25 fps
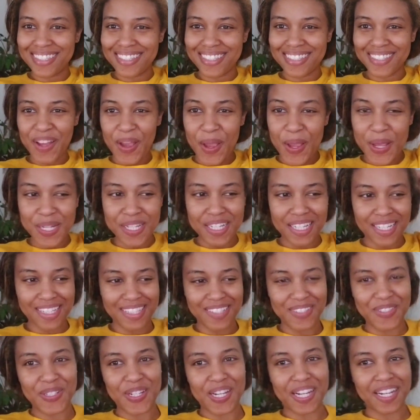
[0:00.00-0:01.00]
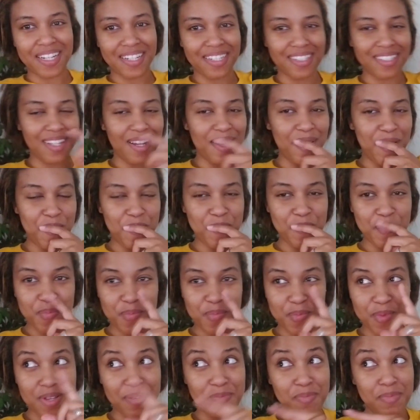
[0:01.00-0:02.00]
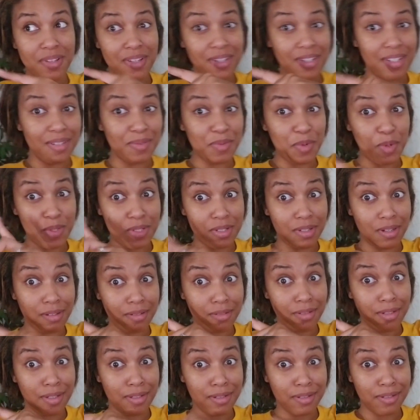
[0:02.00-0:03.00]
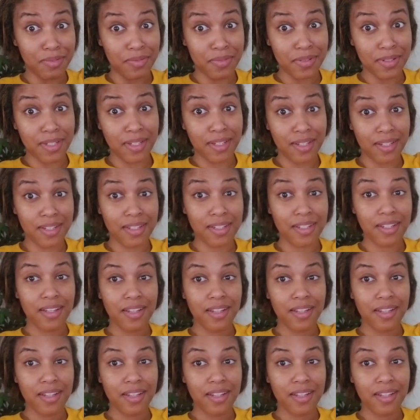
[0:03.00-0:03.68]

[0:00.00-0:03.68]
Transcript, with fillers: No, he didn't, you guys. Me and him gonna talk later for that.